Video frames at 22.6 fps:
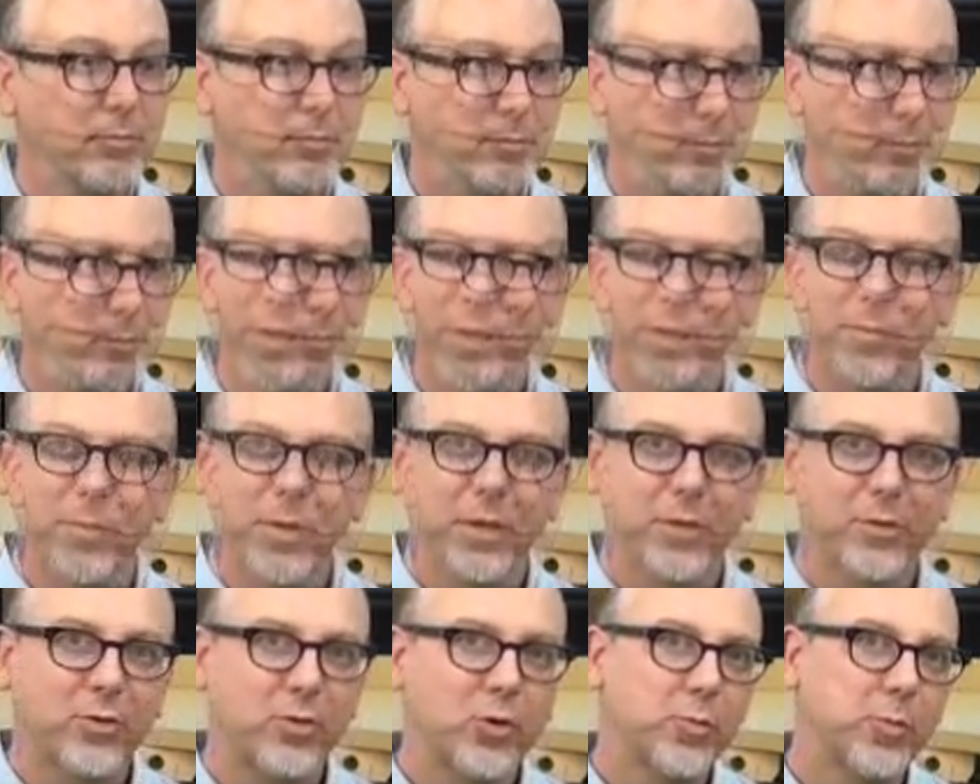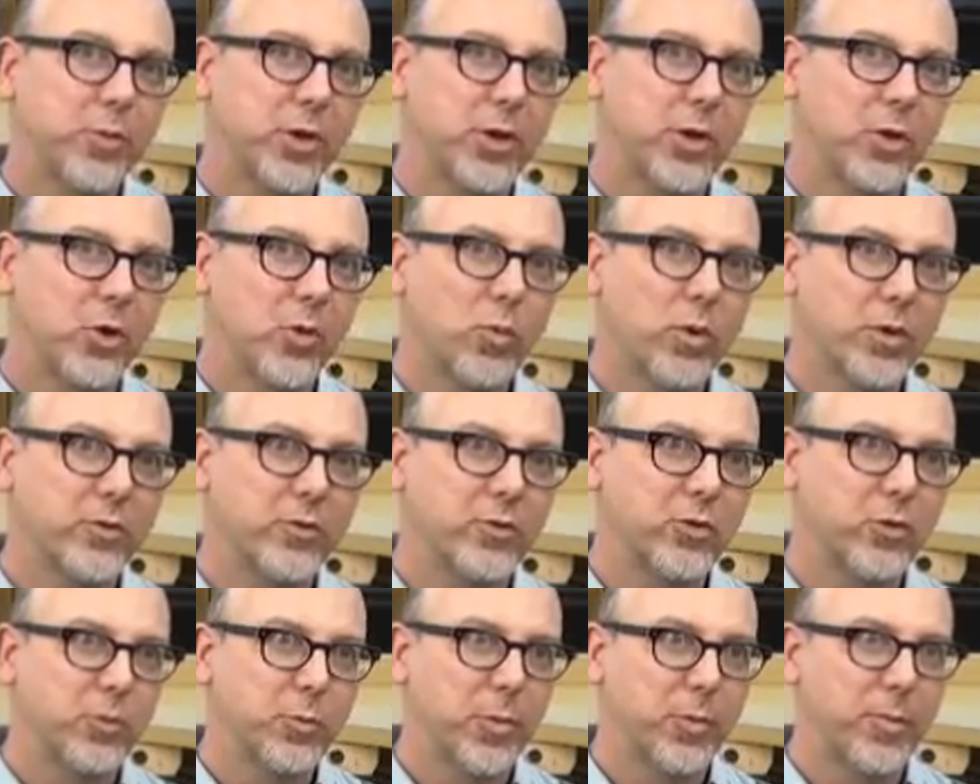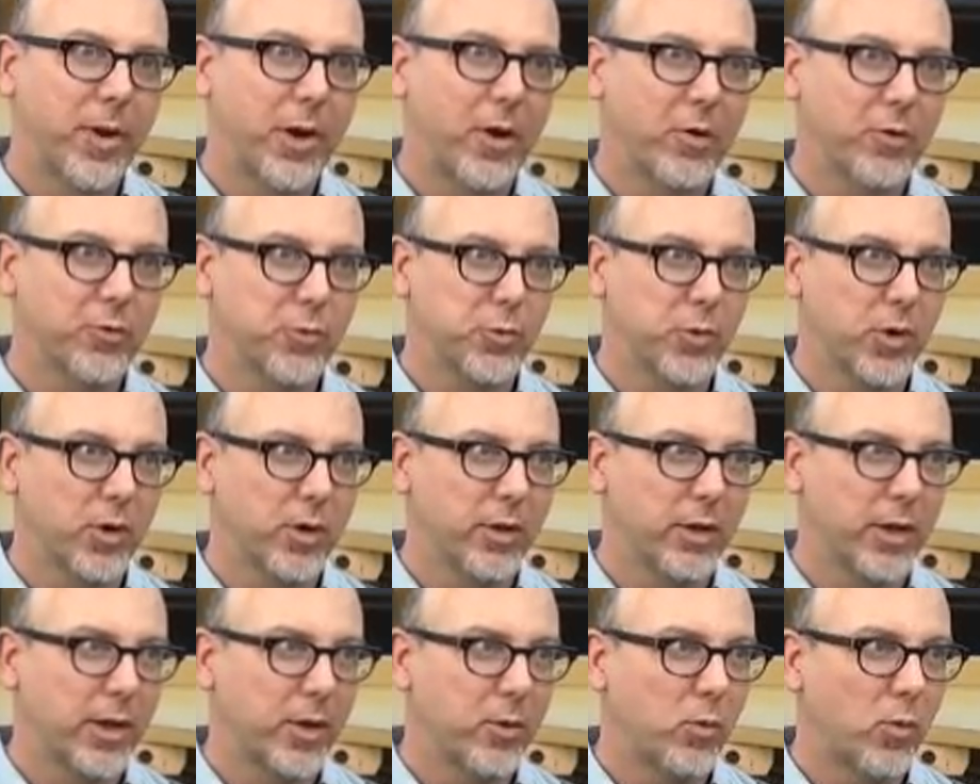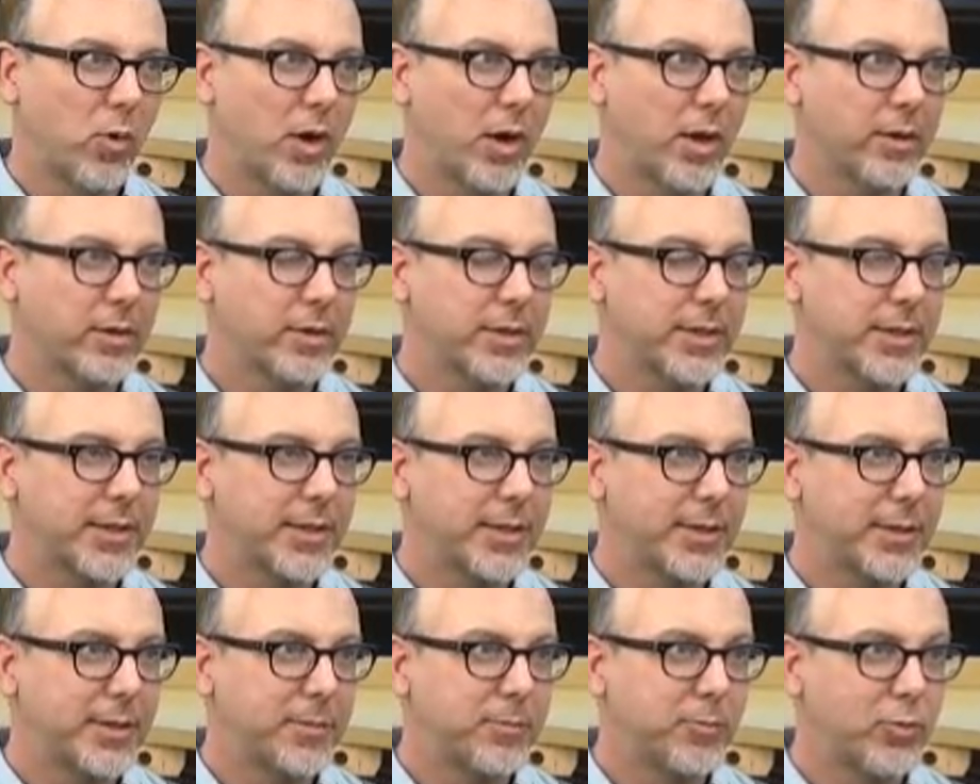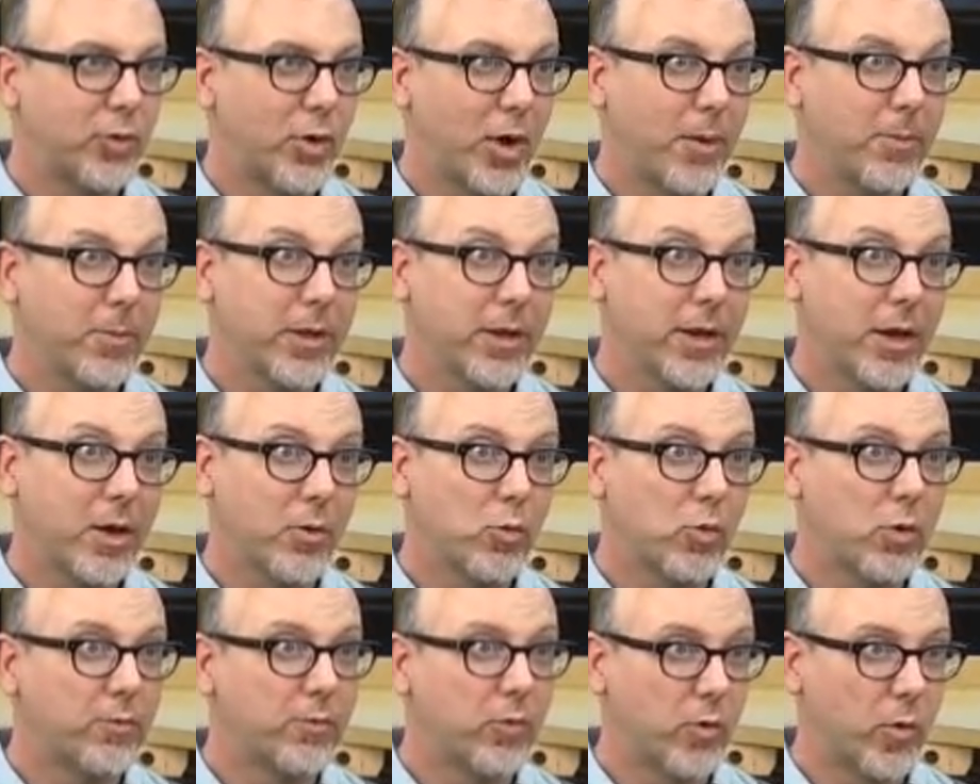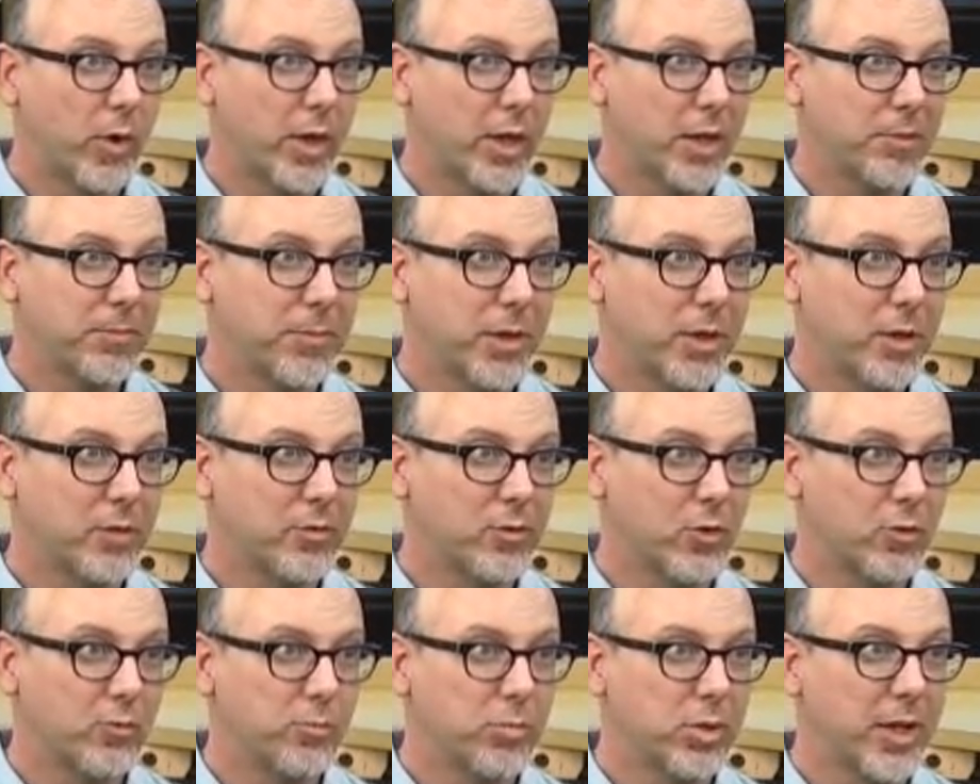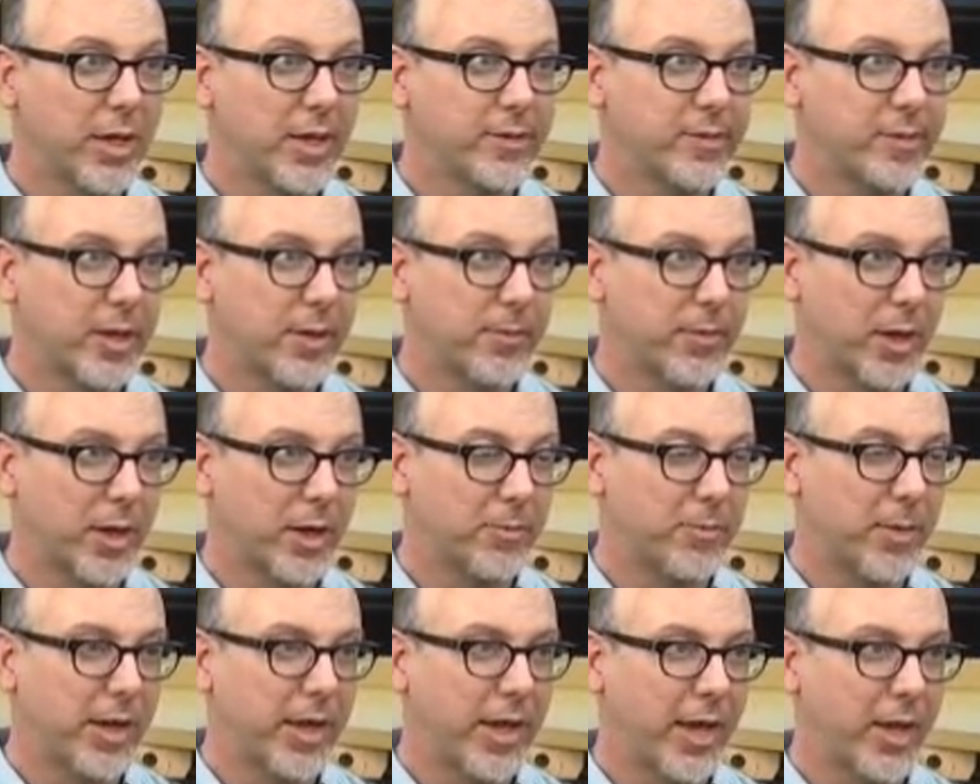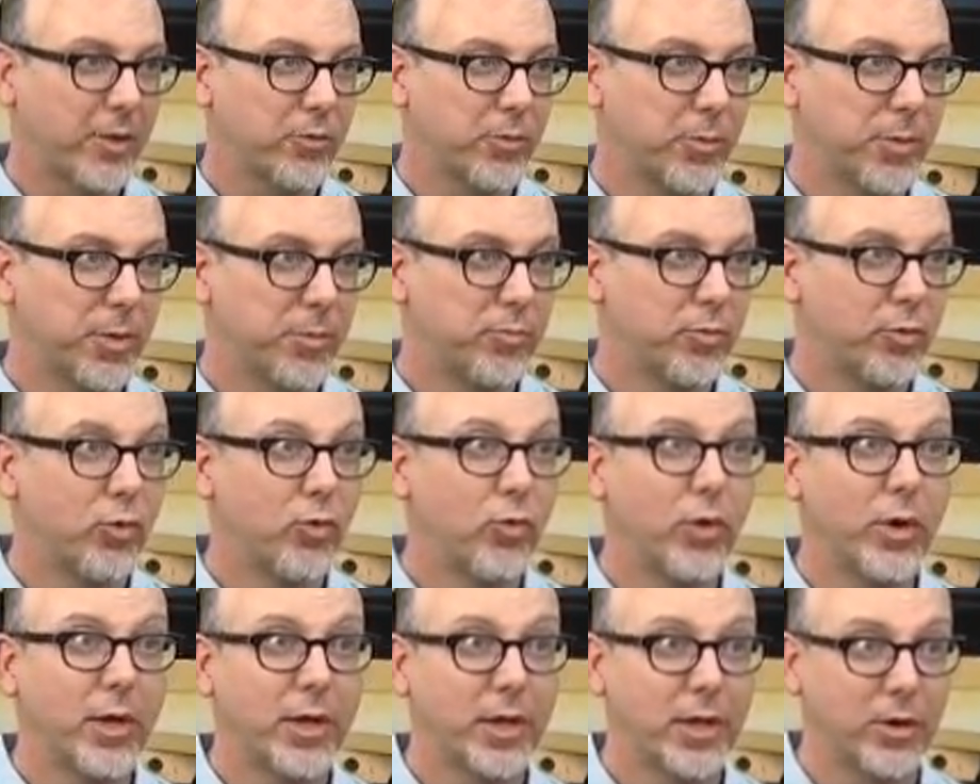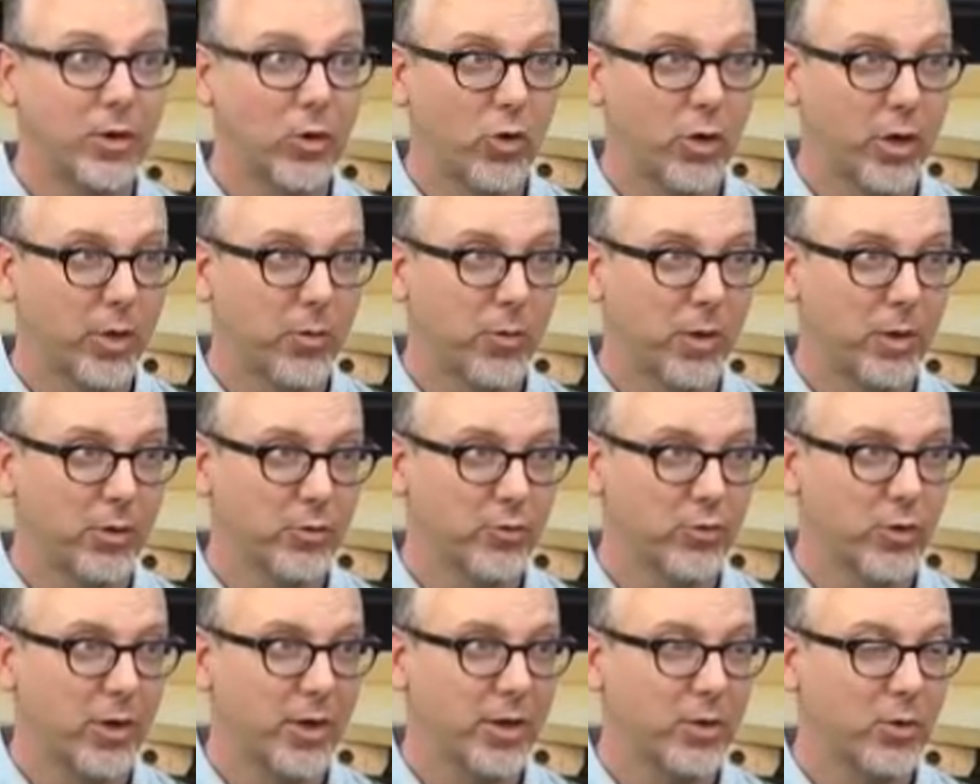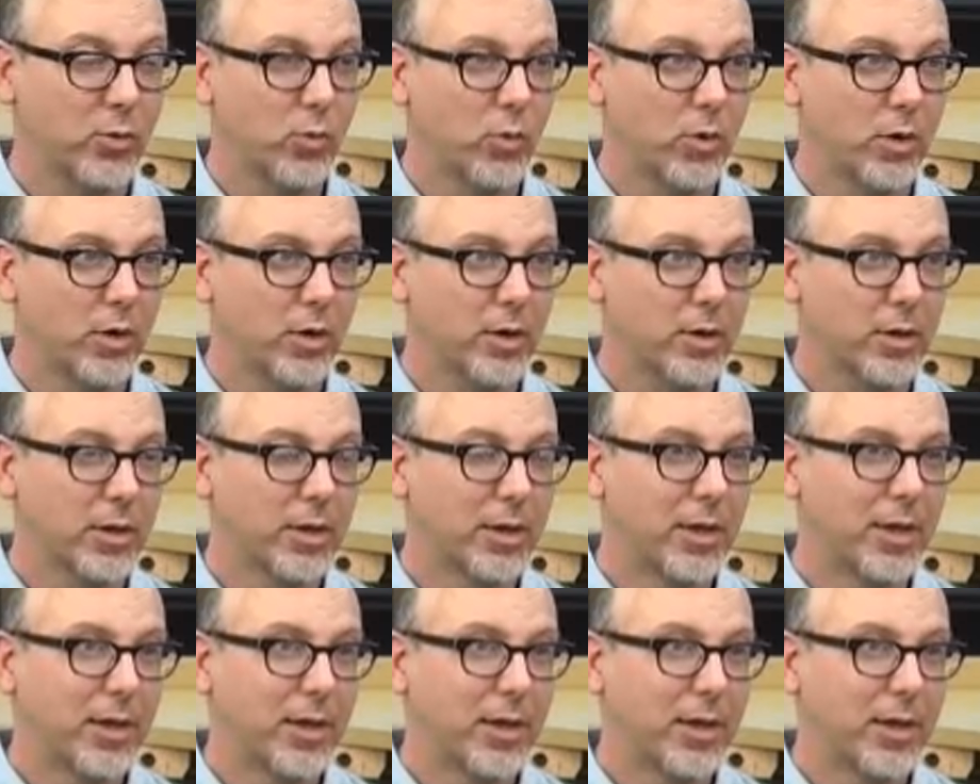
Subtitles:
If I could be a superhero, what superpowers would I want? Probably not Wolverine, because those blades coming out of my hand would be pretty annoying while I was trying to work.